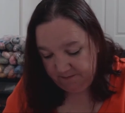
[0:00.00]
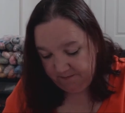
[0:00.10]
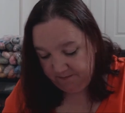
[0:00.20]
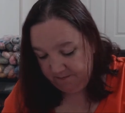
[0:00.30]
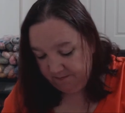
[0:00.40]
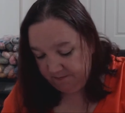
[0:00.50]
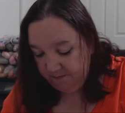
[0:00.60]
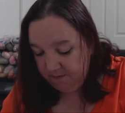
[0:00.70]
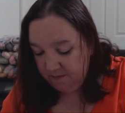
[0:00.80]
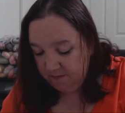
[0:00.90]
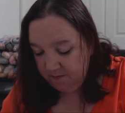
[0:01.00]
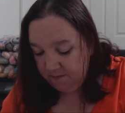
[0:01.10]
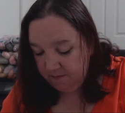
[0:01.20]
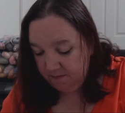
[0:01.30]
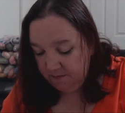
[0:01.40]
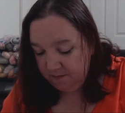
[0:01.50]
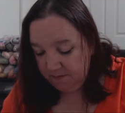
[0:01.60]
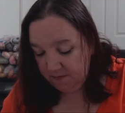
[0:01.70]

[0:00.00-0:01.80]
Nobody speaks.